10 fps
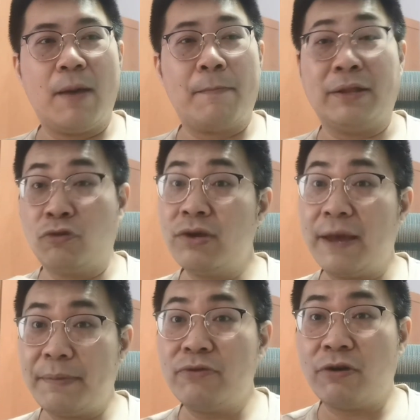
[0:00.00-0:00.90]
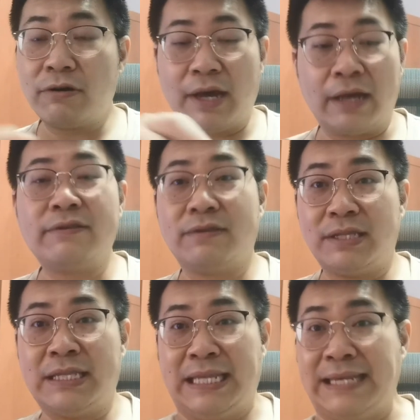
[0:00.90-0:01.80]
But don't get me wrong, guys.
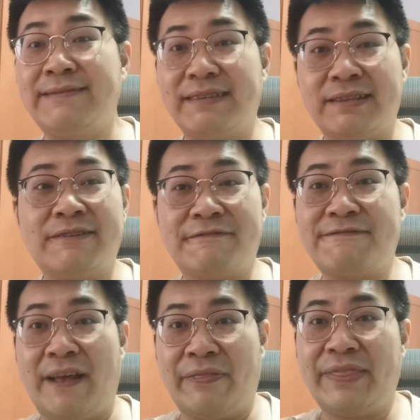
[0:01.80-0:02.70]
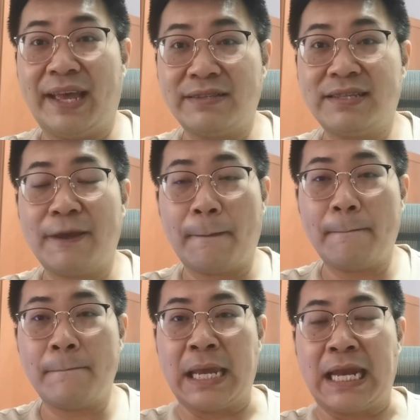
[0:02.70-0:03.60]
This is a fantastic
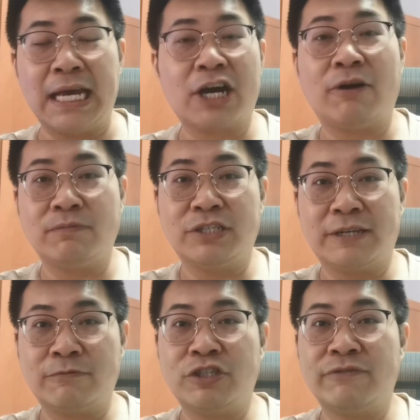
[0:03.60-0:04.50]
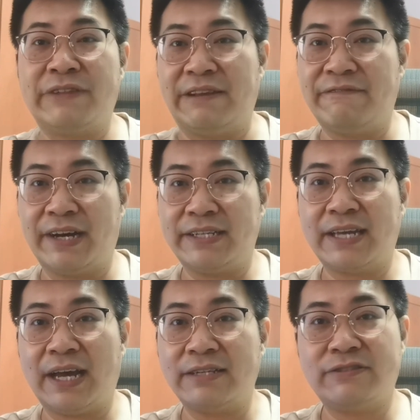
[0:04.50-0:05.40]
media consumption device,
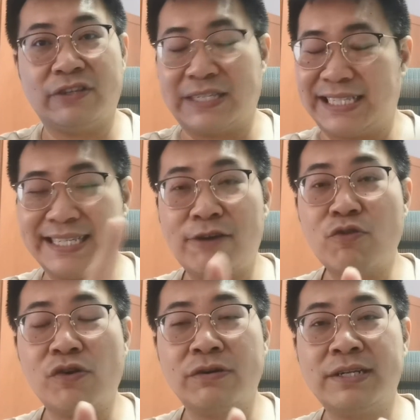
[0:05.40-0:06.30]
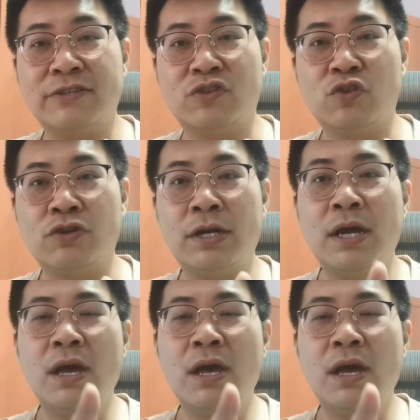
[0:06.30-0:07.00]
guys. The sound quality is good.